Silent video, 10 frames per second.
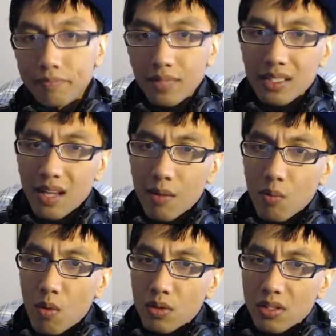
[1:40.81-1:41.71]
it's
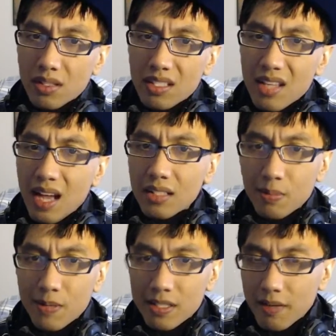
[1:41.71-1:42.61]
not
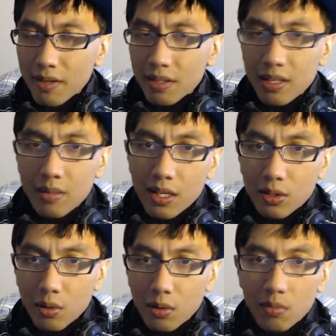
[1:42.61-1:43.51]
specifically my
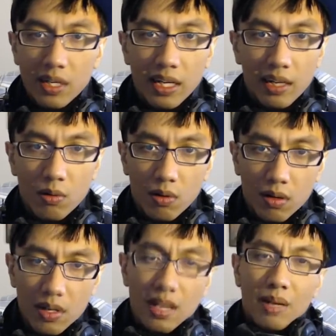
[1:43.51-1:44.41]
shoulder blade or
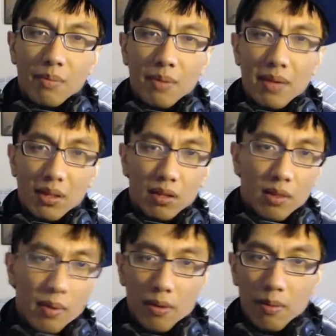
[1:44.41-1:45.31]
maybe a little
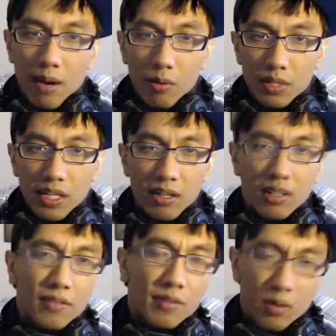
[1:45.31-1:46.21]
bit of my rotator cuff.